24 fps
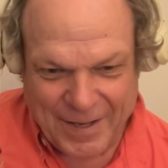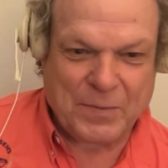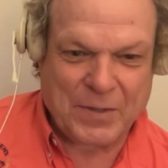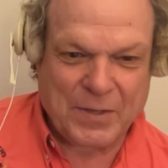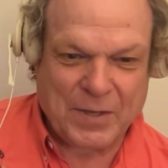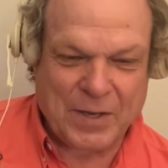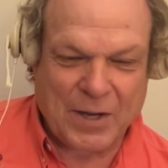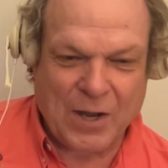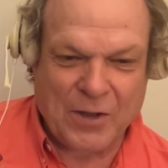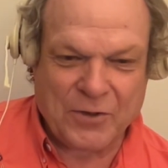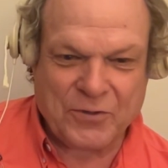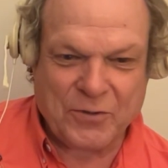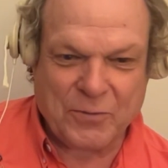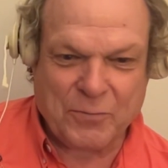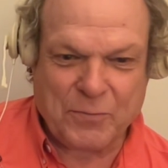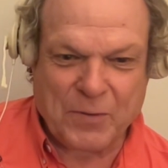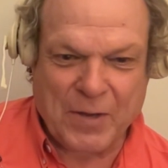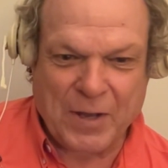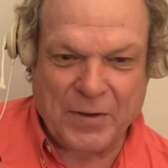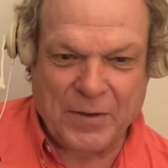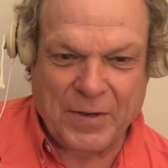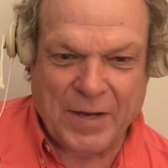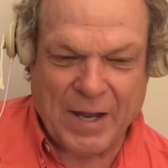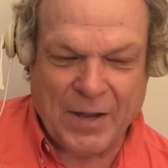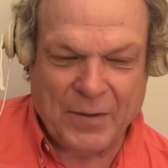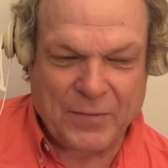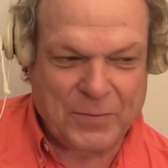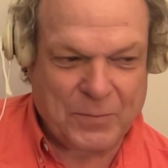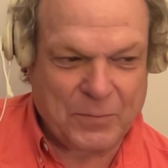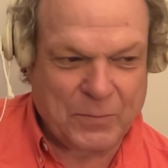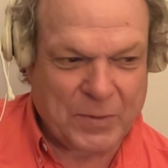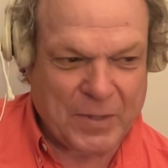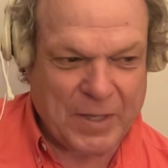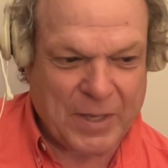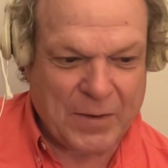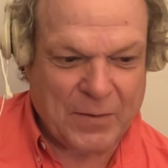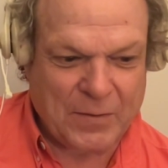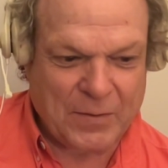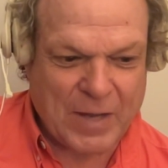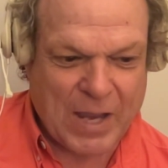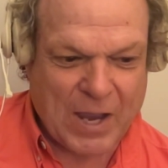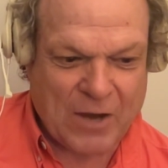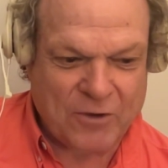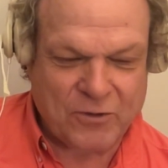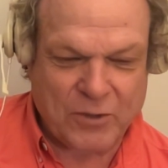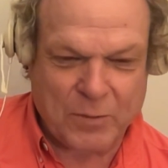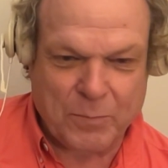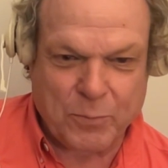but they also found out when they
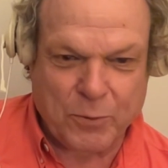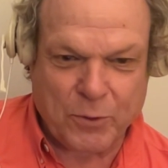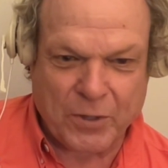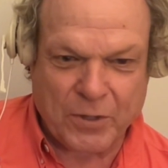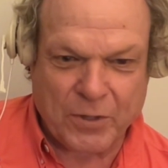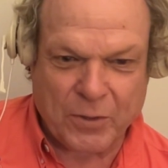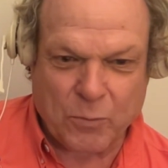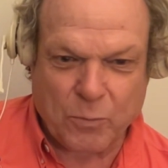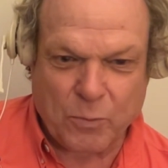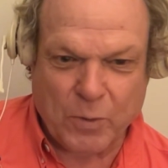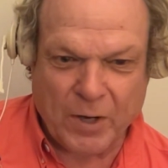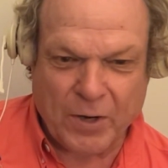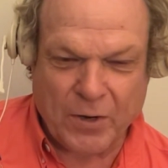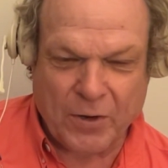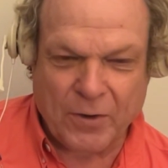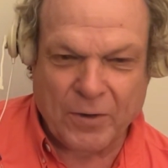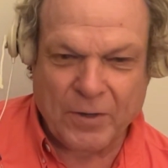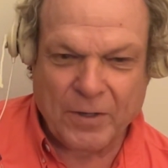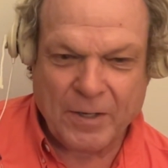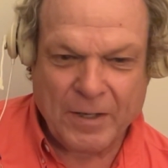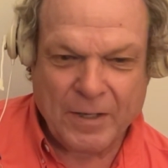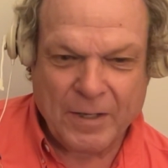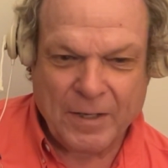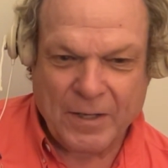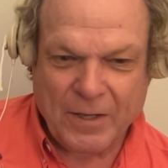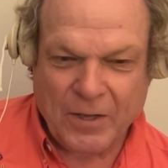actually put it in the water,